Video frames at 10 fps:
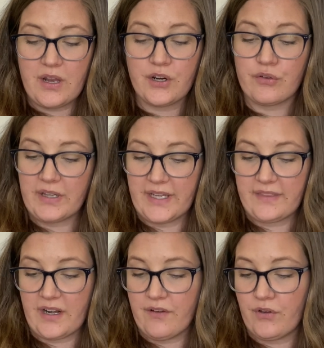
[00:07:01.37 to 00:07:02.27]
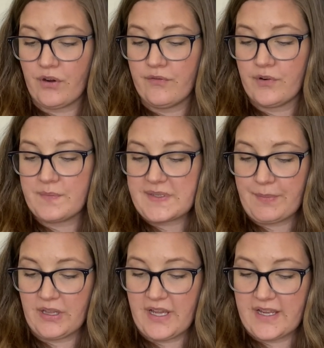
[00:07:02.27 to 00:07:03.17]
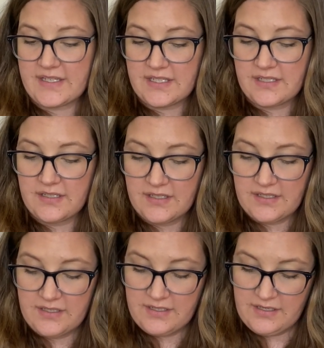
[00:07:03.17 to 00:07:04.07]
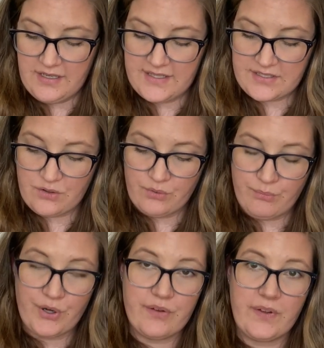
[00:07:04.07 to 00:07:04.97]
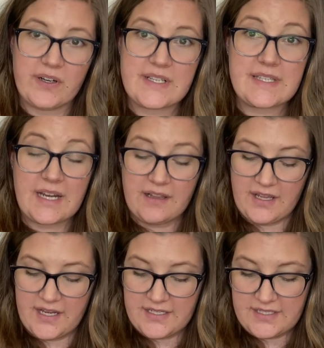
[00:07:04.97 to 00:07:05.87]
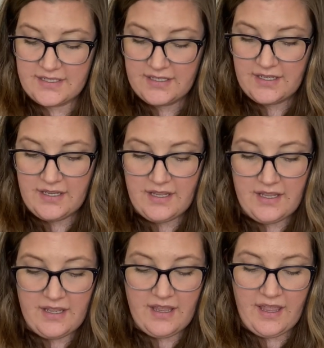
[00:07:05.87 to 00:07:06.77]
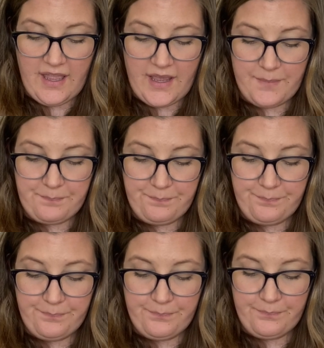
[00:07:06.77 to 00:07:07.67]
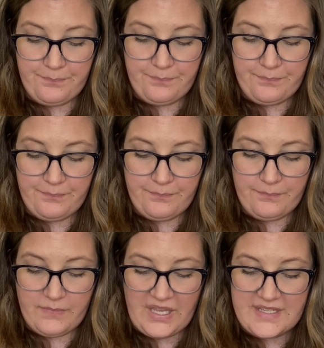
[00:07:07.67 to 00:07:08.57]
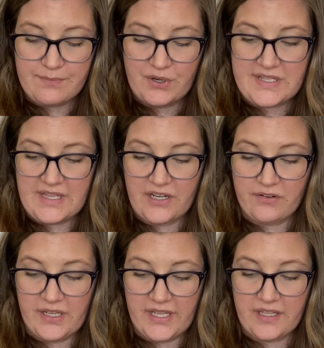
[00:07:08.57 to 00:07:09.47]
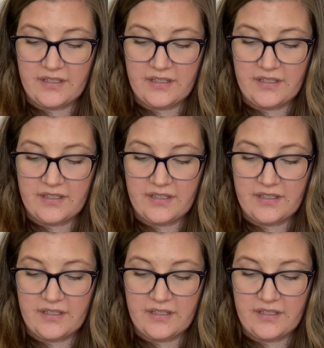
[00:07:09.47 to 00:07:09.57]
acrylic that I've gotten from Spotlight. It's called Modivera Starlight. And it's mostly acrylic.